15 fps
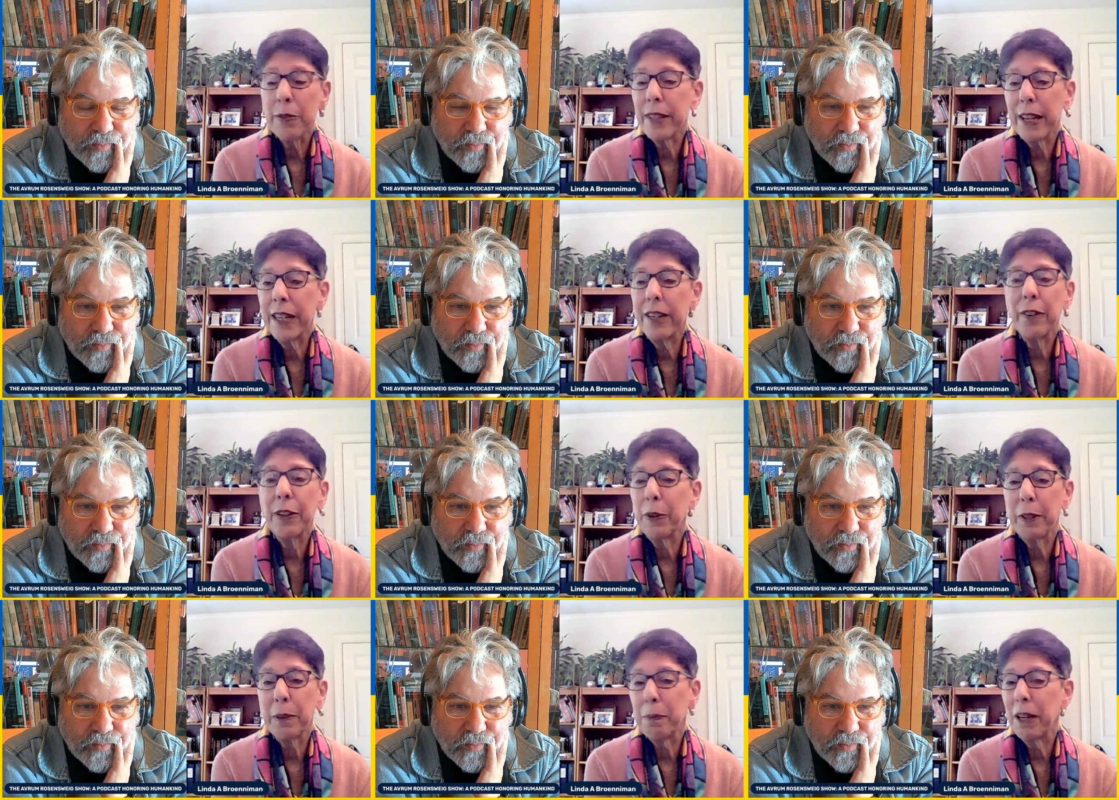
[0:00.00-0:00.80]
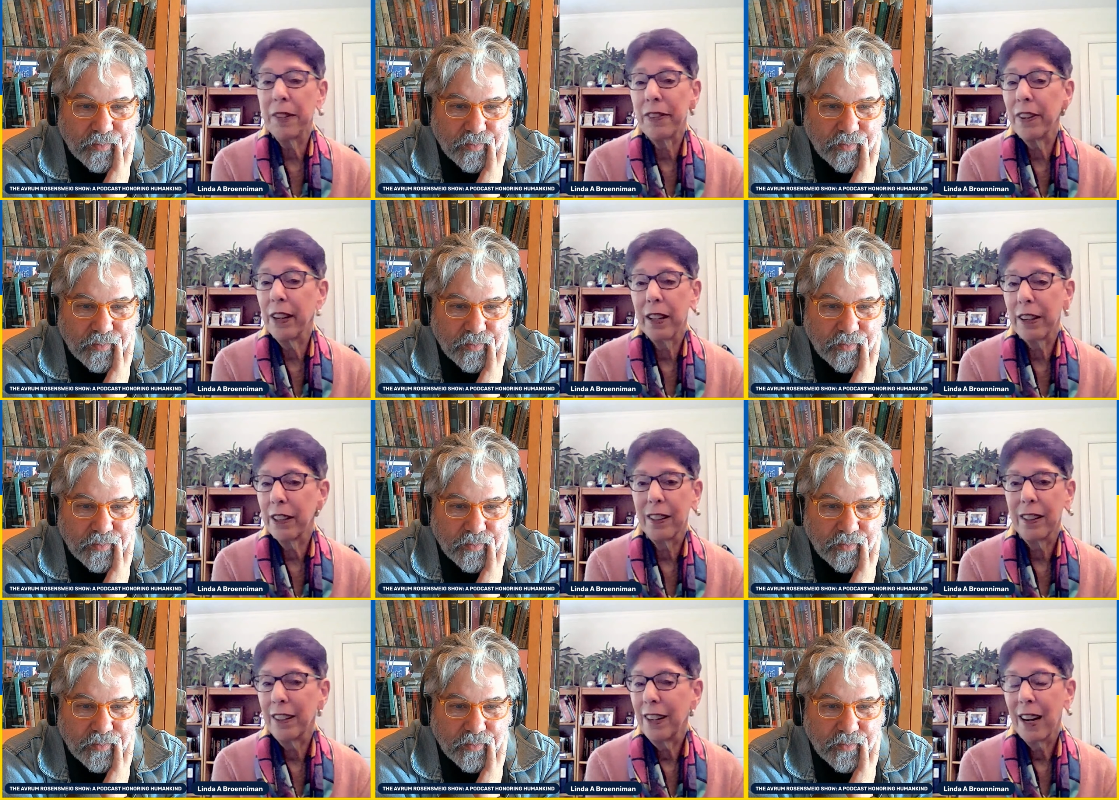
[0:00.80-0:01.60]
Speaker 1: was angry with my
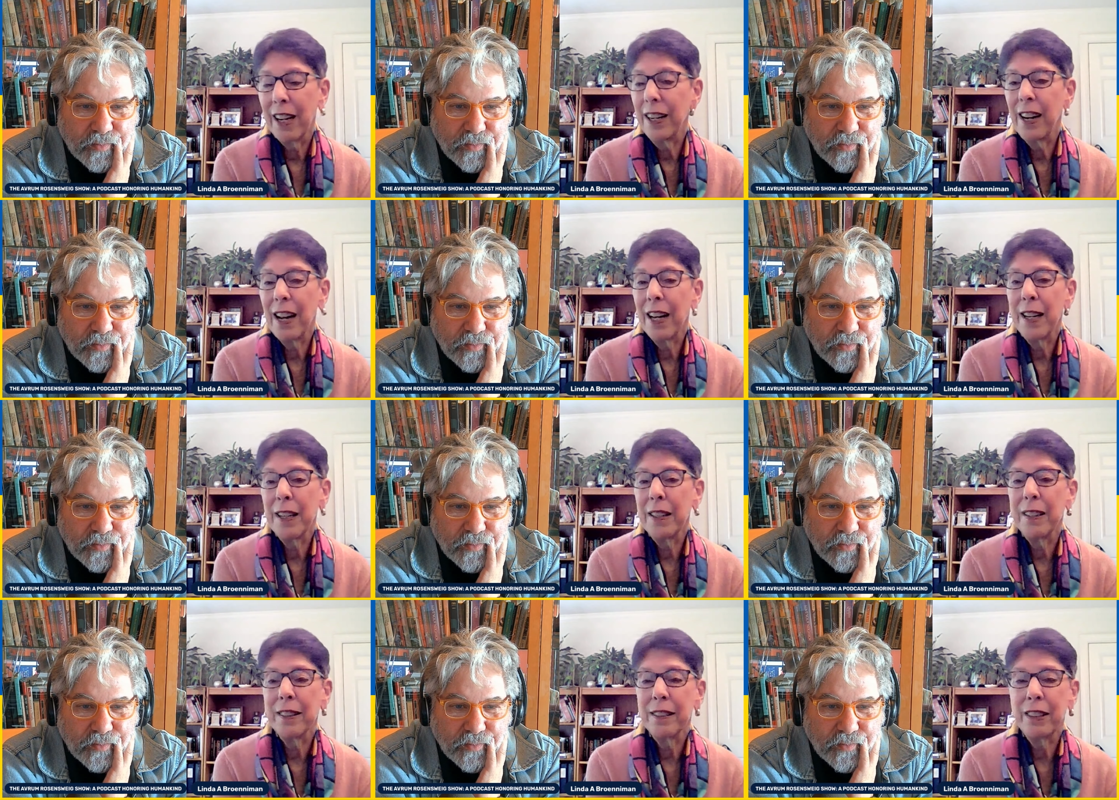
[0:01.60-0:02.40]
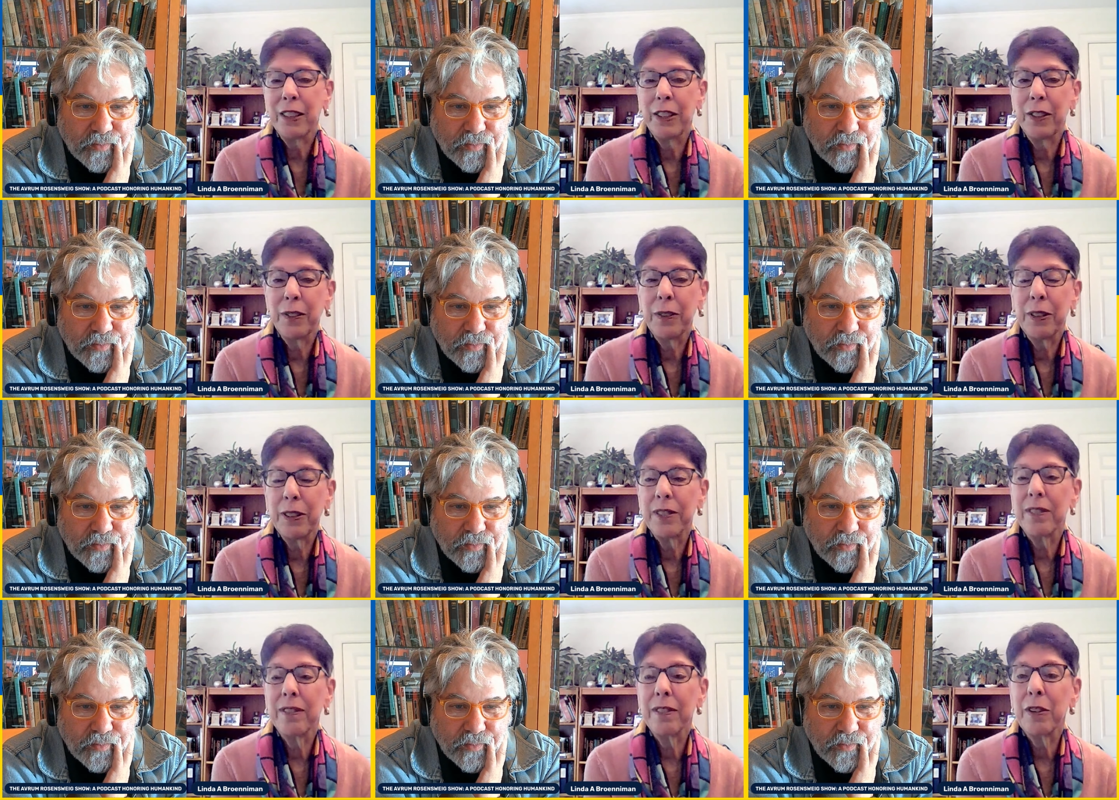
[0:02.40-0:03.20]
father I, I you know,
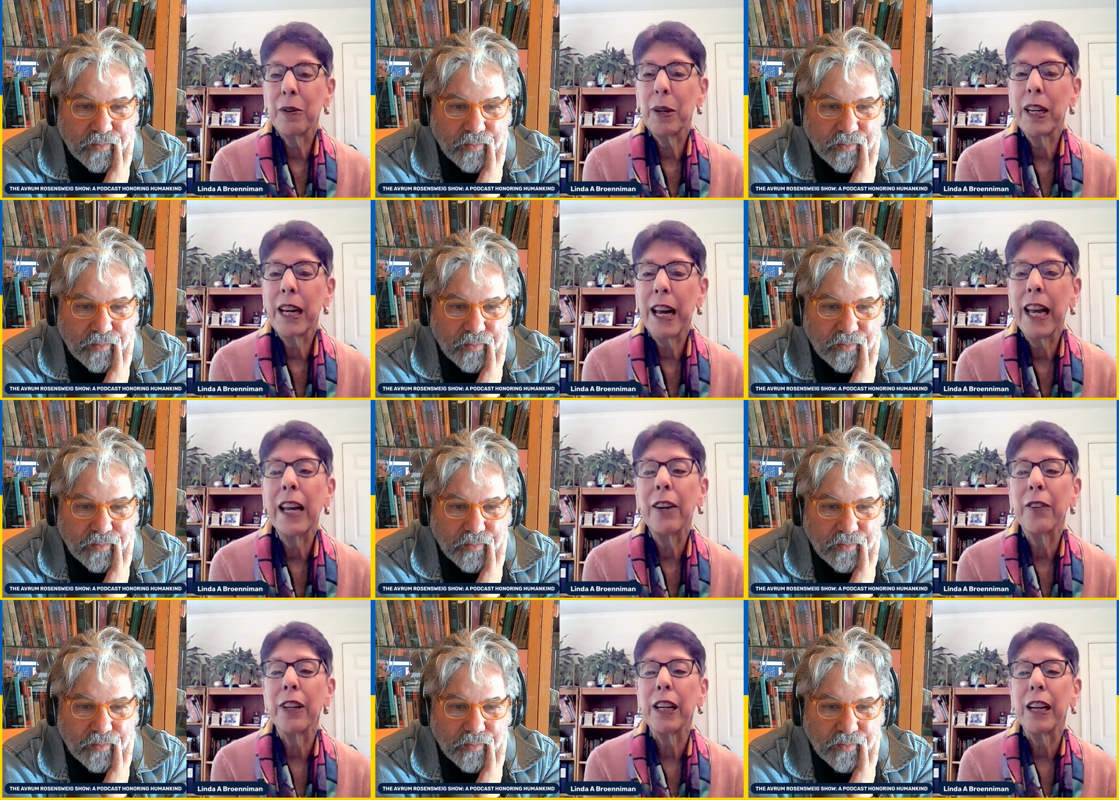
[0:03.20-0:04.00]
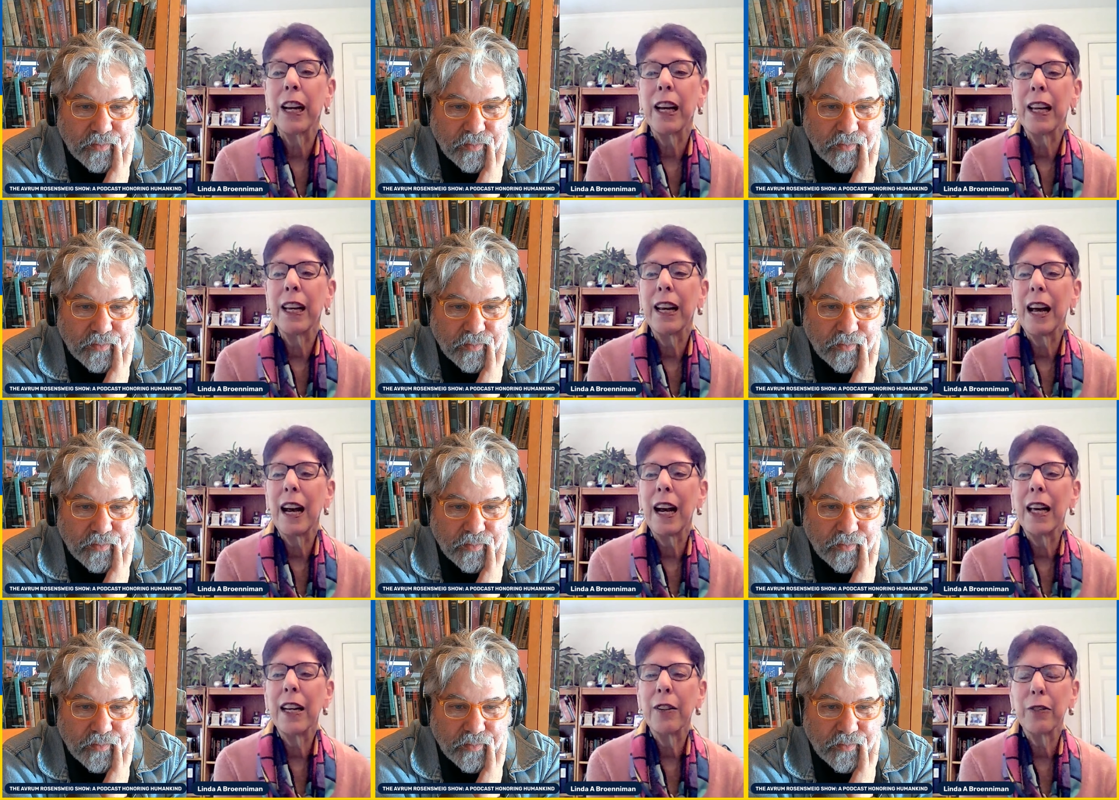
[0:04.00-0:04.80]
was quite angry. And
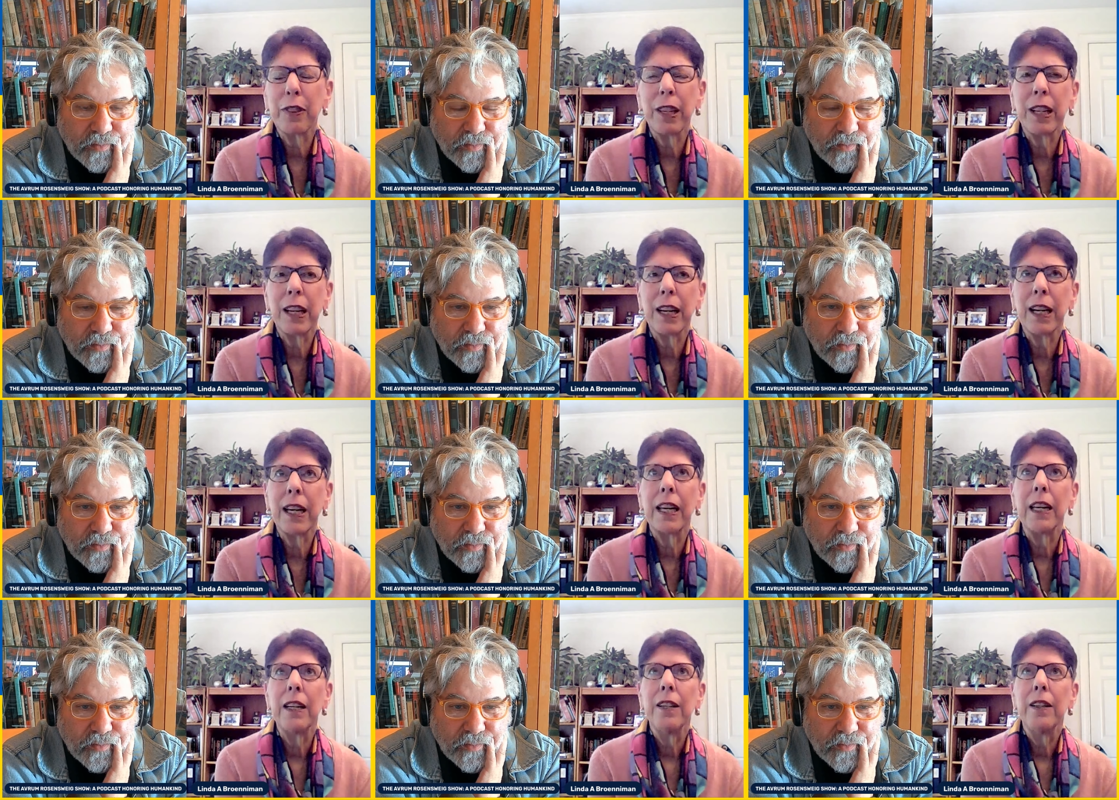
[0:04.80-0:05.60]
I don't think I,